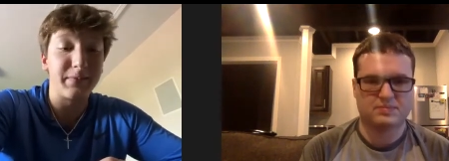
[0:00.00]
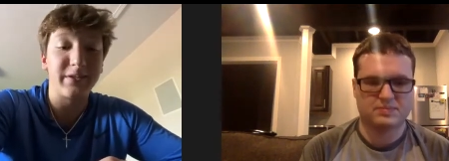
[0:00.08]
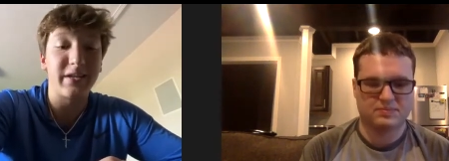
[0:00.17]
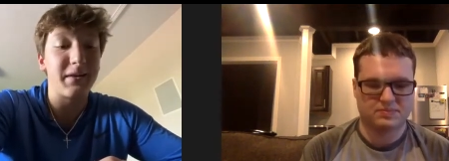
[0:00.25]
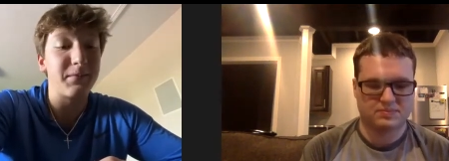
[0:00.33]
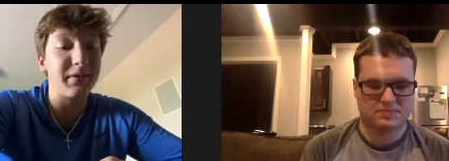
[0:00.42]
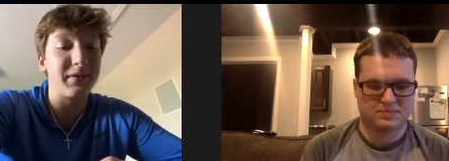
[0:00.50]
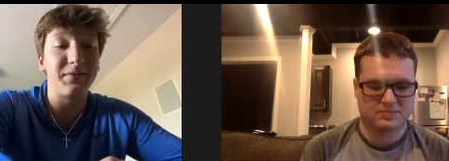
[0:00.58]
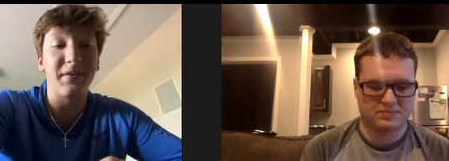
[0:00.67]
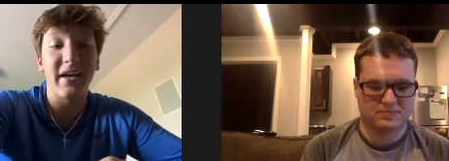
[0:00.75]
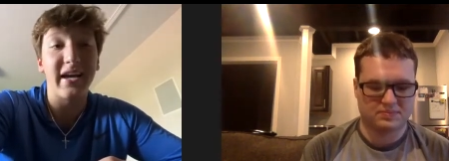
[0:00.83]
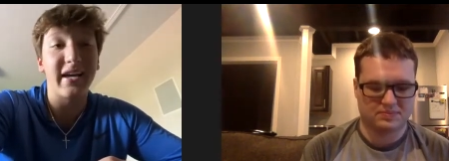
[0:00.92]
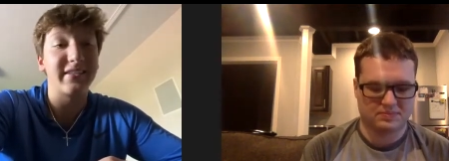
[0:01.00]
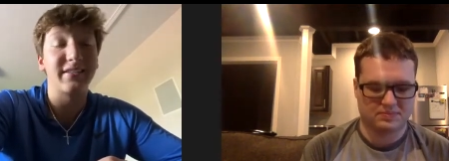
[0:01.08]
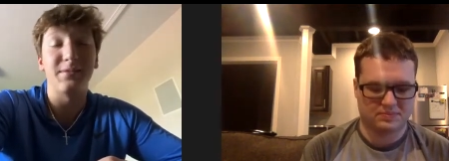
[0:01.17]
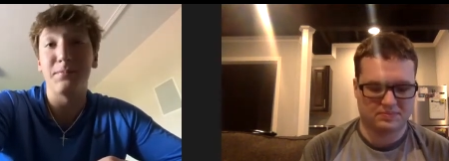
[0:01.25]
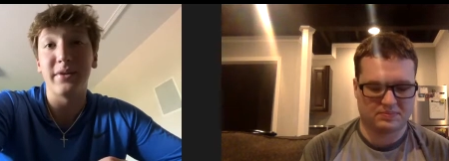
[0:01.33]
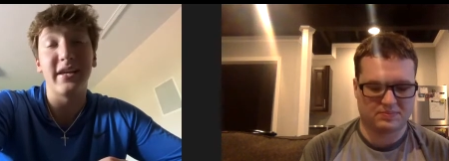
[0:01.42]
Speaker 1: just trying to be fast
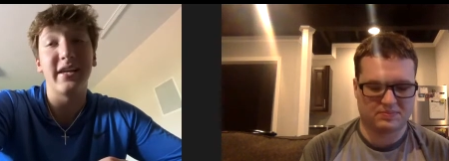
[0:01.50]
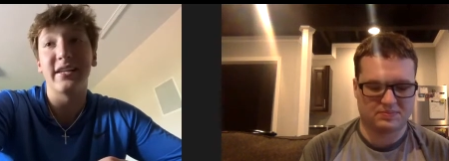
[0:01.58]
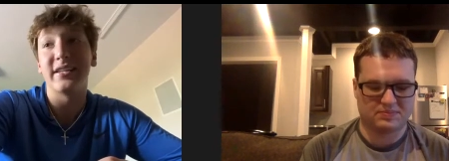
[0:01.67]
and big.